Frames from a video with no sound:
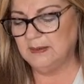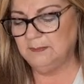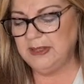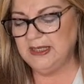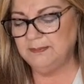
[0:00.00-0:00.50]

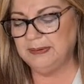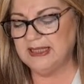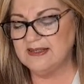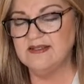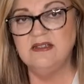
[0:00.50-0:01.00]
big
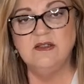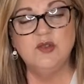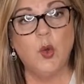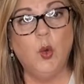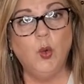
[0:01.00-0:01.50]
plus and
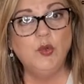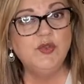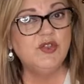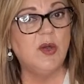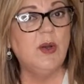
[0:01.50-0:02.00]
it's
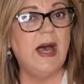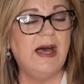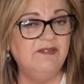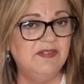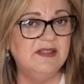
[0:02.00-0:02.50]
also
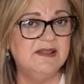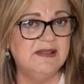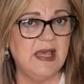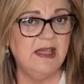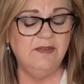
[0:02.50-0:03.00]
oven
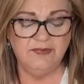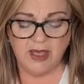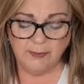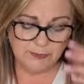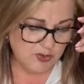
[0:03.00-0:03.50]
safe
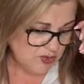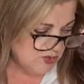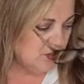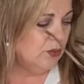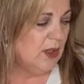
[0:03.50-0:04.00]
up to
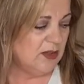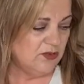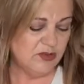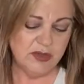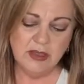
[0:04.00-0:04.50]

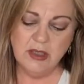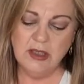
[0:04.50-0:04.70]
200